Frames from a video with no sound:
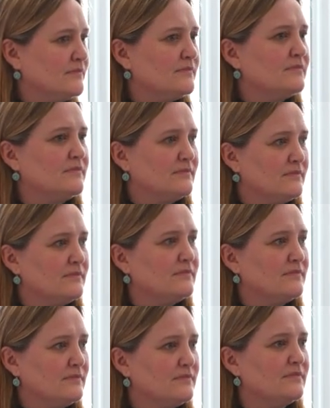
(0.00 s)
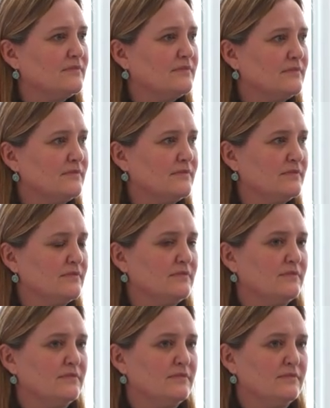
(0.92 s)

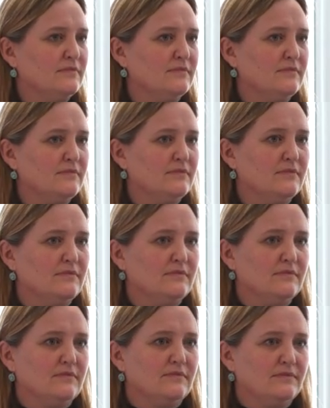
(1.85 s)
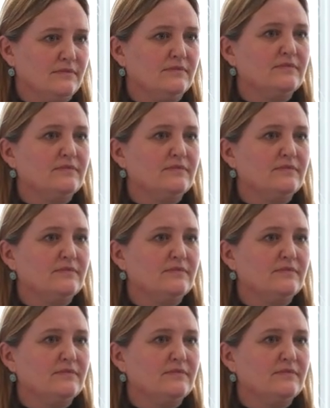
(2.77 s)
This person isn't speaking.